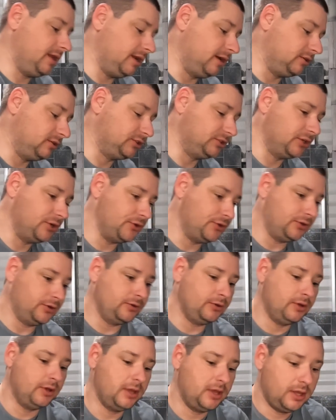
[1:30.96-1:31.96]
I'll show
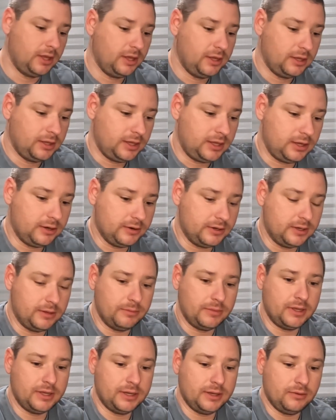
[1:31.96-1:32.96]
you here in
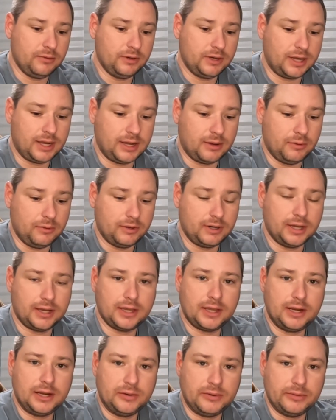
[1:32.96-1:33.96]
a minute what
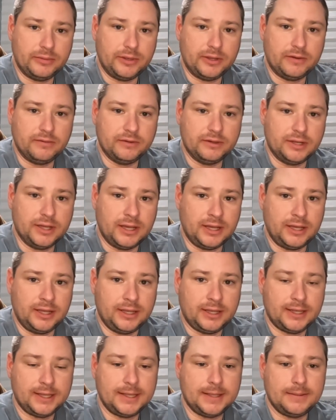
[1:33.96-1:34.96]
I carry with me every
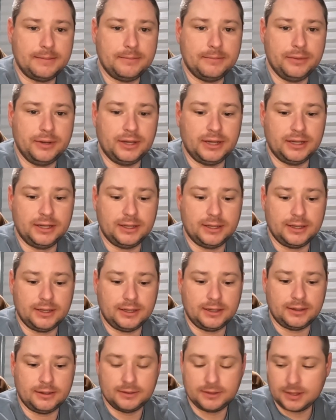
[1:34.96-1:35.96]
day.
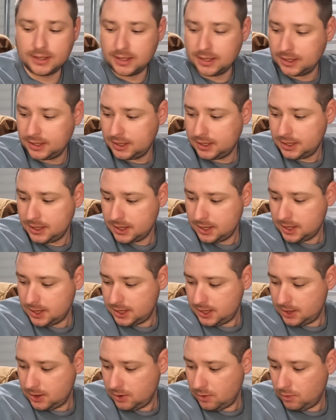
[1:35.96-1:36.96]
But
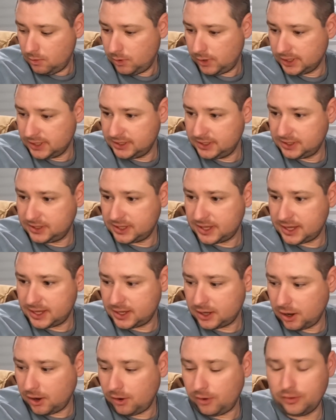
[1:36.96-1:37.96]
wanted to
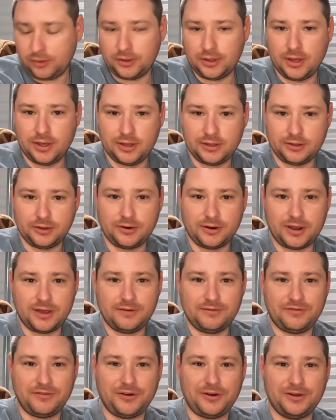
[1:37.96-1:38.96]
thank all the
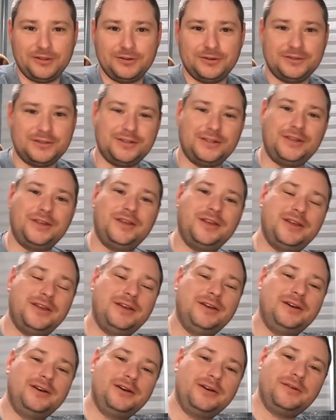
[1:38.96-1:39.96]
grandfathers.
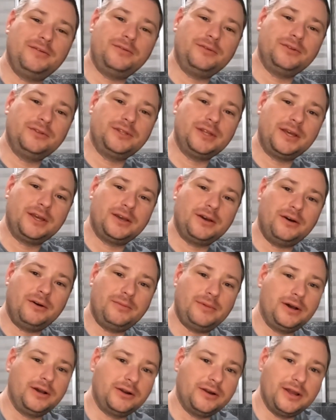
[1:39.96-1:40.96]
I want to thank
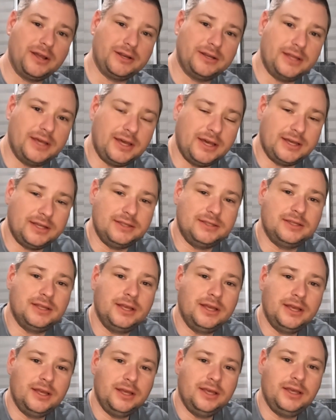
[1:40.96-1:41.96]
all my granddads
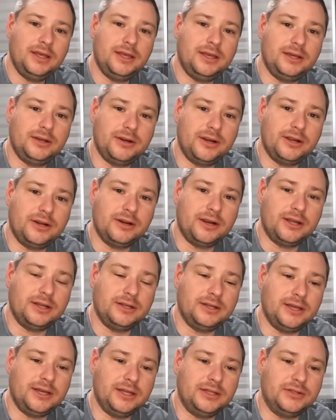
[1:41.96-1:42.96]
and great
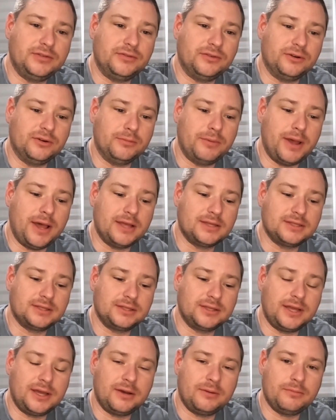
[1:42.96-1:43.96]
granddads for
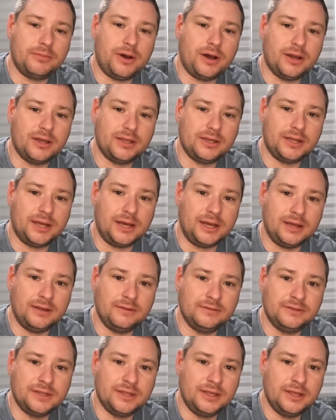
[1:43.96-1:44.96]
passing down pocket
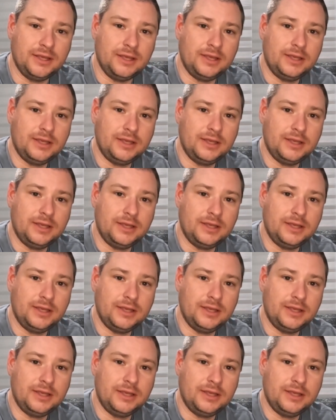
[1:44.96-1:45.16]
knives